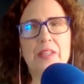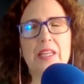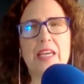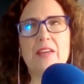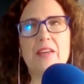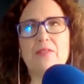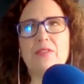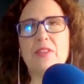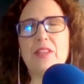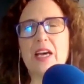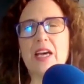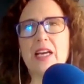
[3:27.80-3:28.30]

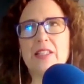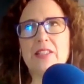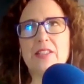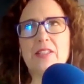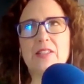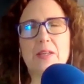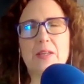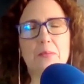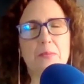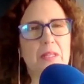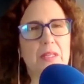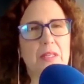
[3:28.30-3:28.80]
If that's
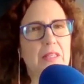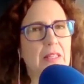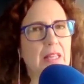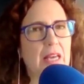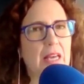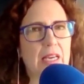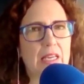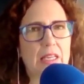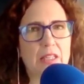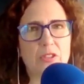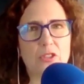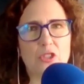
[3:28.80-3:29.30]
something
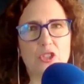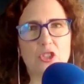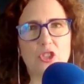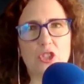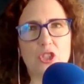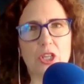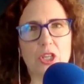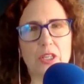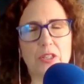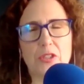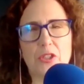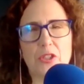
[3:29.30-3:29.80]
that is
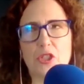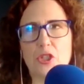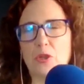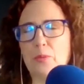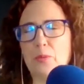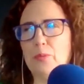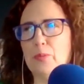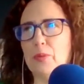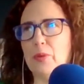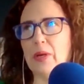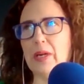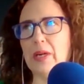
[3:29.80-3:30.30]
just your
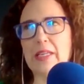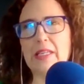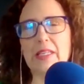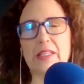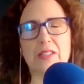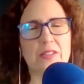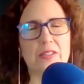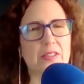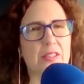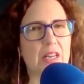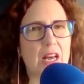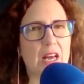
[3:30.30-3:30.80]
brain
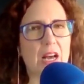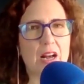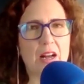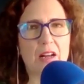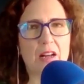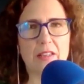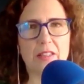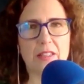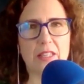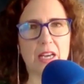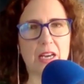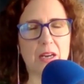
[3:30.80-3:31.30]
is not
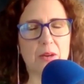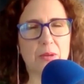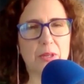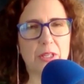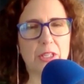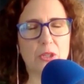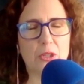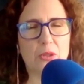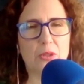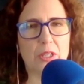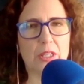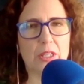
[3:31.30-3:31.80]

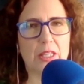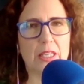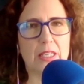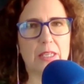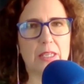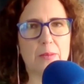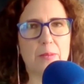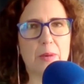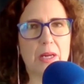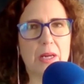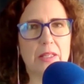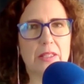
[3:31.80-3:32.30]
allowing you to think
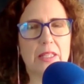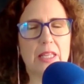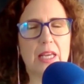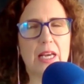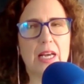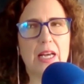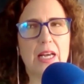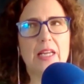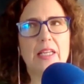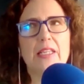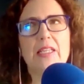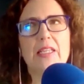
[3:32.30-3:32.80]
about
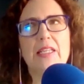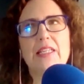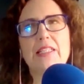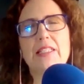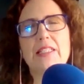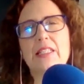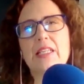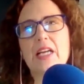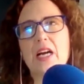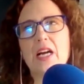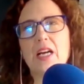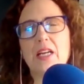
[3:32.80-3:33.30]
that,
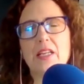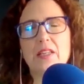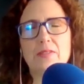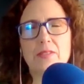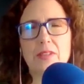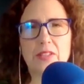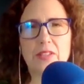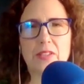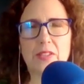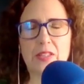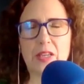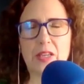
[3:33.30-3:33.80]
it's kind of
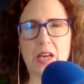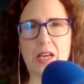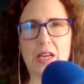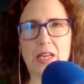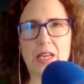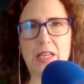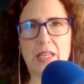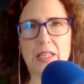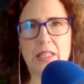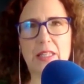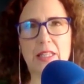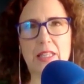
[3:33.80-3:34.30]
a
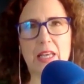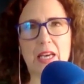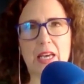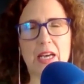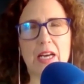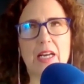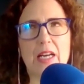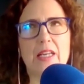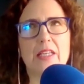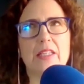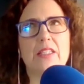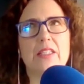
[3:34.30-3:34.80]
sign
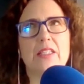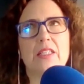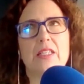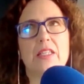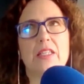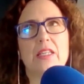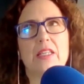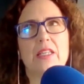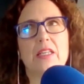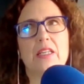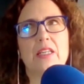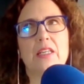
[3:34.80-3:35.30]
that
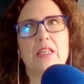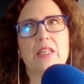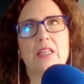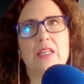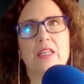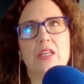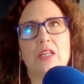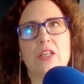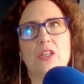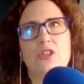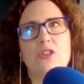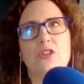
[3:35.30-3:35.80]

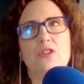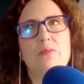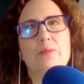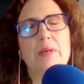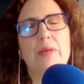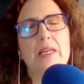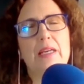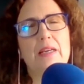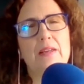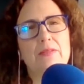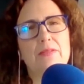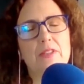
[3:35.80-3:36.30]
you
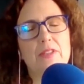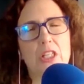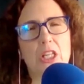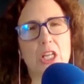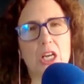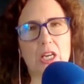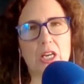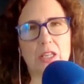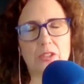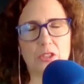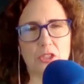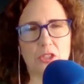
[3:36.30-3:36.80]
may have
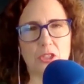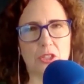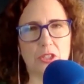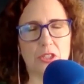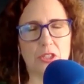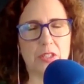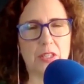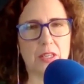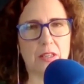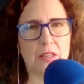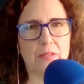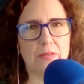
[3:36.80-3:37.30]
lost
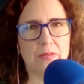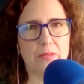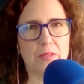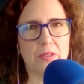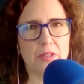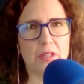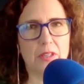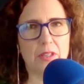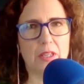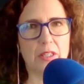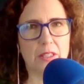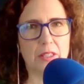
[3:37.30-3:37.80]
yourself
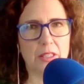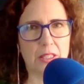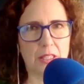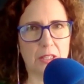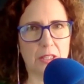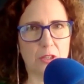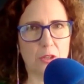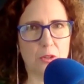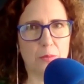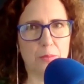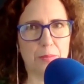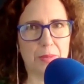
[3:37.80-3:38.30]
a
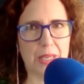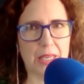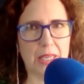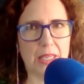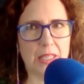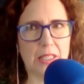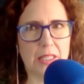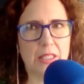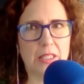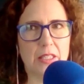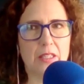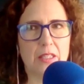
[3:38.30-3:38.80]
little
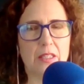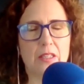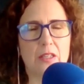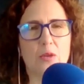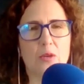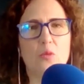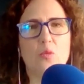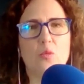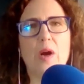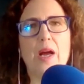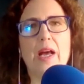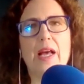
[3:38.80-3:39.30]
bit
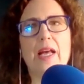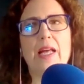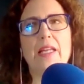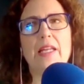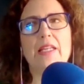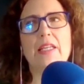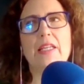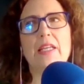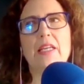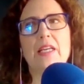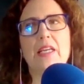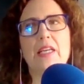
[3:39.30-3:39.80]

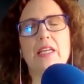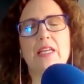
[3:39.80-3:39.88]
when